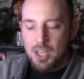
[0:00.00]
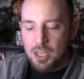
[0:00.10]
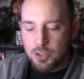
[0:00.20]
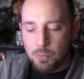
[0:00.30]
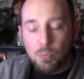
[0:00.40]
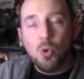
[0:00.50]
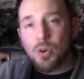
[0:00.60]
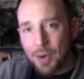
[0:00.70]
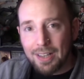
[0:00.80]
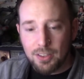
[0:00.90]
It's more
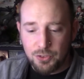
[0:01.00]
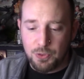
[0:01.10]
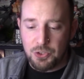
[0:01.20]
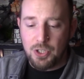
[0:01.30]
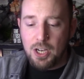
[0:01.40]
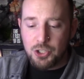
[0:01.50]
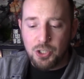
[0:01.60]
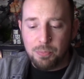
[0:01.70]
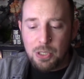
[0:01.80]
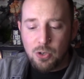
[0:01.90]
reckless for Sasha
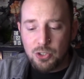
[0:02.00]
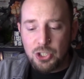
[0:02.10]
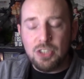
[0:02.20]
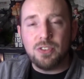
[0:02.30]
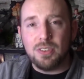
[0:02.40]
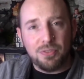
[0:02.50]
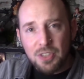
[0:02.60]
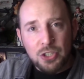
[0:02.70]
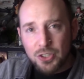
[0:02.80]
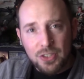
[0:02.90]
because she's
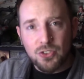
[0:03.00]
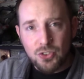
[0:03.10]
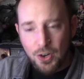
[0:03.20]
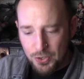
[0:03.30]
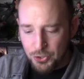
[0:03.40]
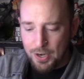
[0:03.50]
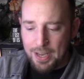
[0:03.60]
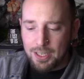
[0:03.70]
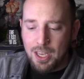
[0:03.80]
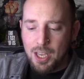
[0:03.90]
featured in Star Trek.